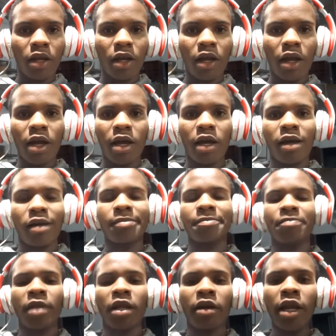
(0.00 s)
Rare
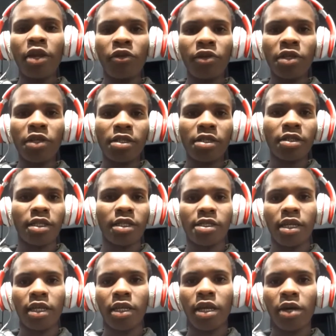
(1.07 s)
Innovation
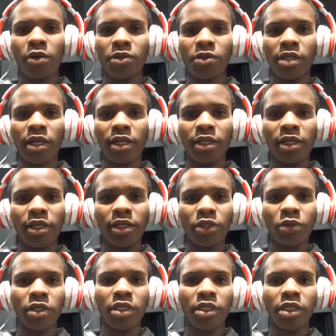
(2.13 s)
Tanzania was started
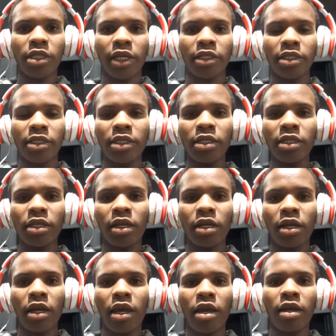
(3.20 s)
2019,
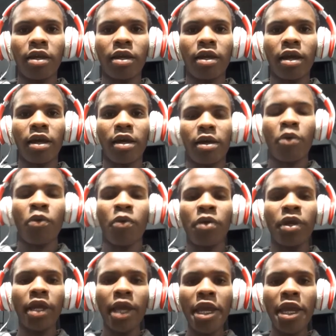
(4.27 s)
and
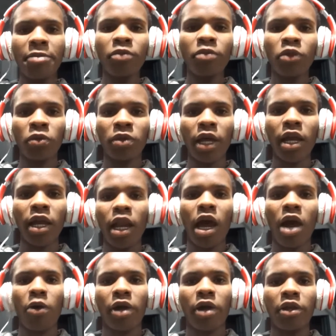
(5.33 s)
we aim to turn
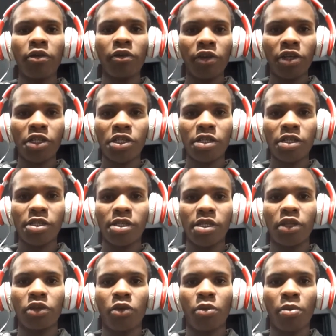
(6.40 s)
our innovations
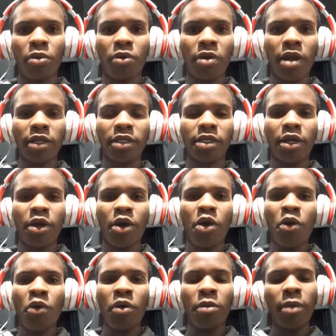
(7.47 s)
into products.
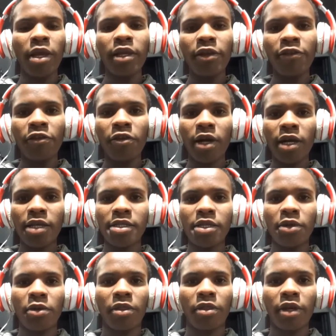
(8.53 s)
We mainly focused
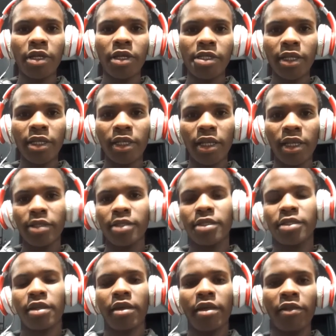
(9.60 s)
on 3 sectors.
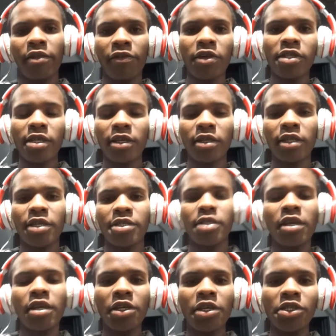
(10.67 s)
The first sector is
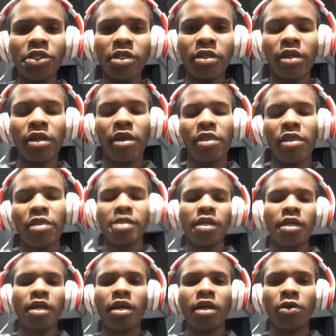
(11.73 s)
energy, the
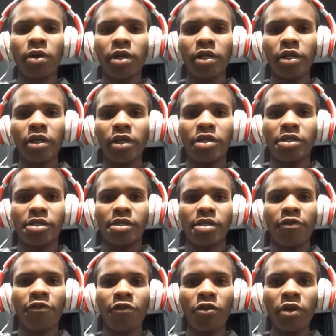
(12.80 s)
second one is
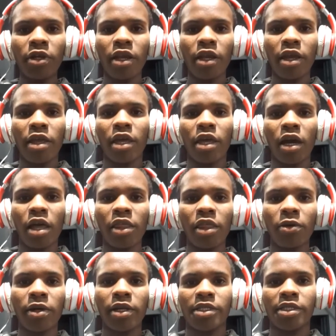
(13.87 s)
food, and the other
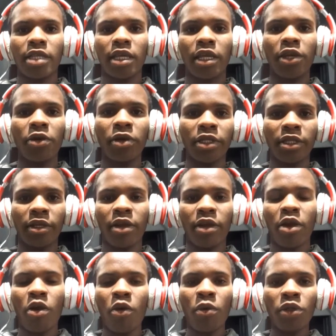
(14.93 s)
one is security.
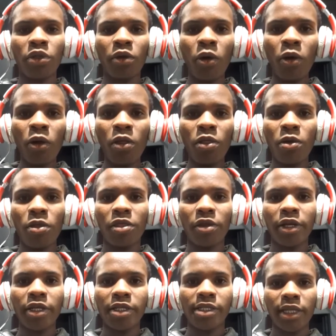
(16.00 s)
With all those
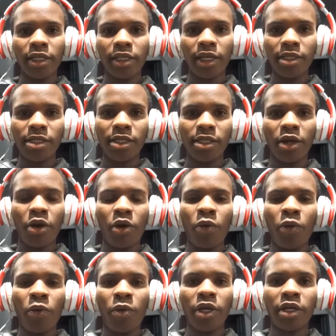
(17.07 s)
3 sectors,
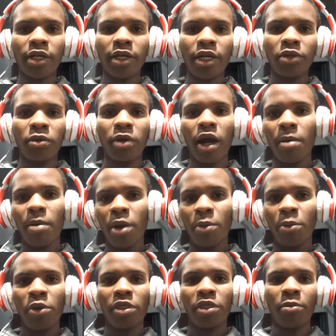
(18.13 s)
we try to come up
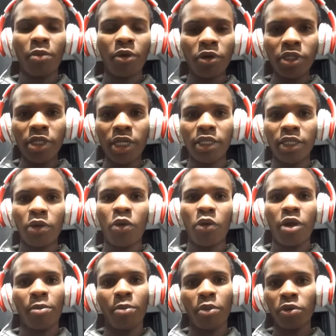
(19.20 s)
with a project or
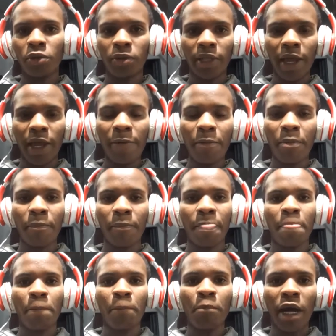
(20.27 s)
a prototype,
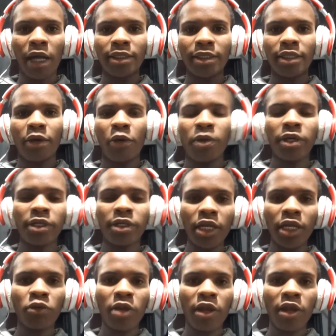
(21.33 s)
but we try
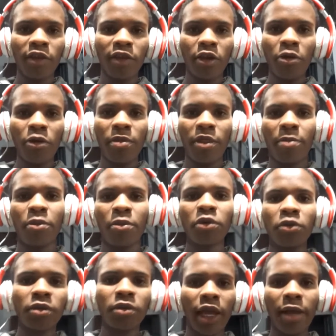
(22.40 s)
to develop the
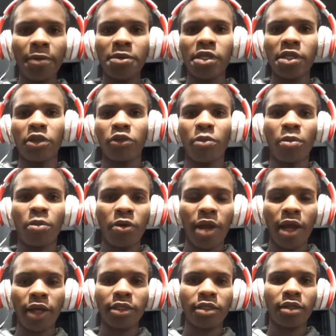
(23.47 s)
prototypes into
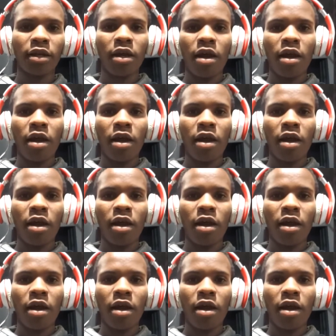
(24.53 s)
products.